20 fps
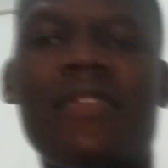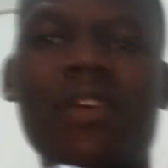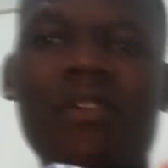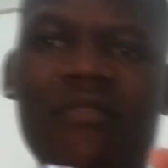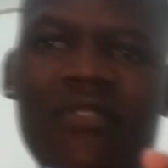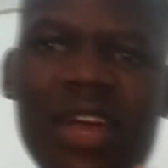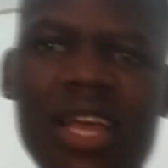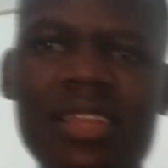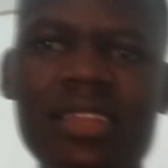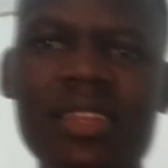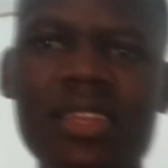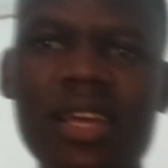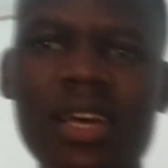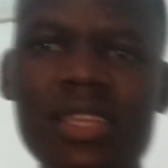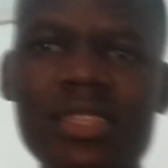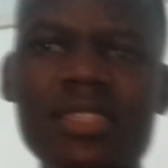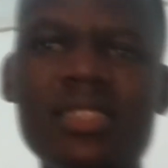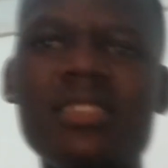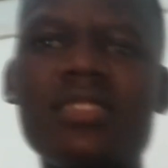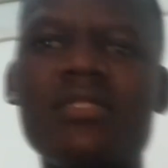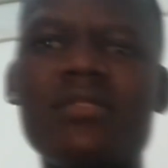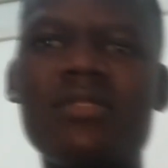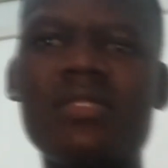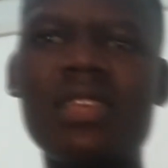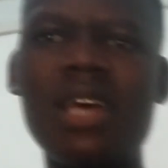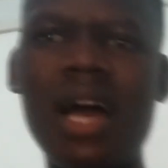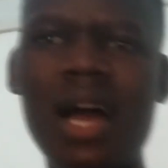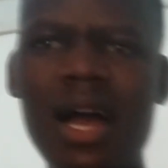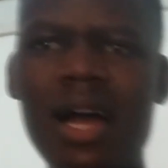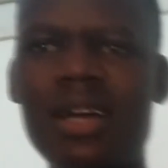The
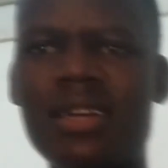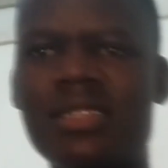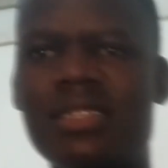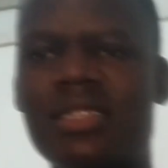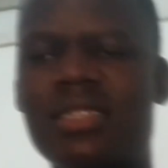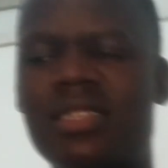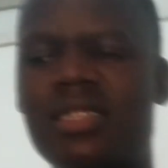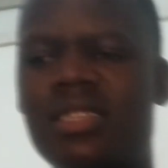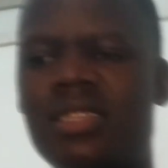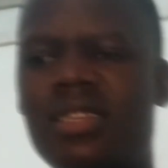Finance Act